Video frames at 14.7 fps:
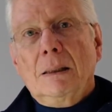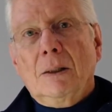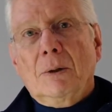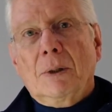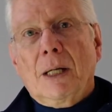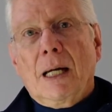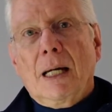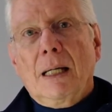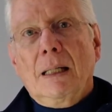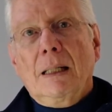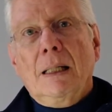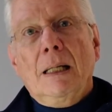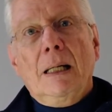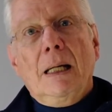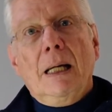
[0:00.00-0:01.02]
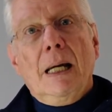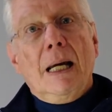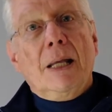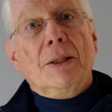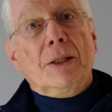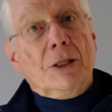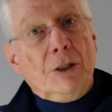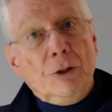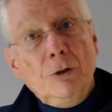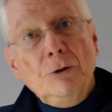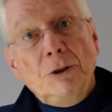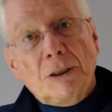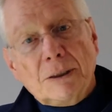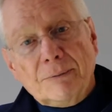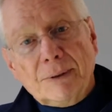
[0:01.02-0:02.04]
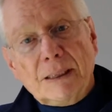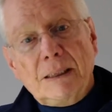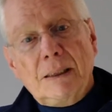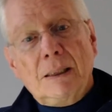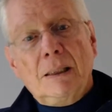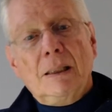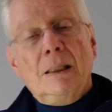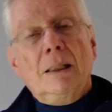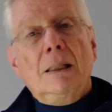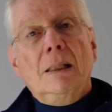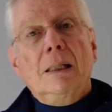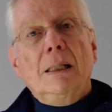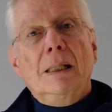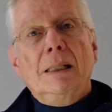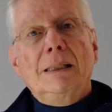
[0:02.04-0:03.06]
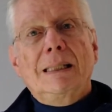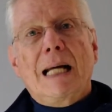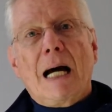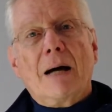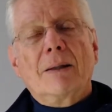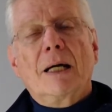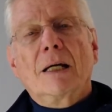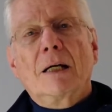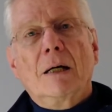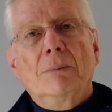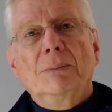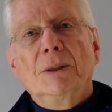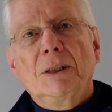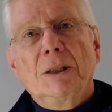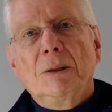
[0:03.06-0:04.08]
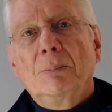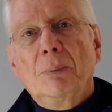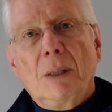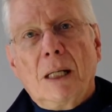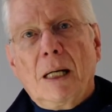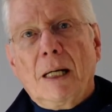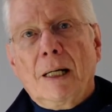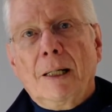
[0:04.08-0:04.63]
Okay? And the use of it is how that comes into play.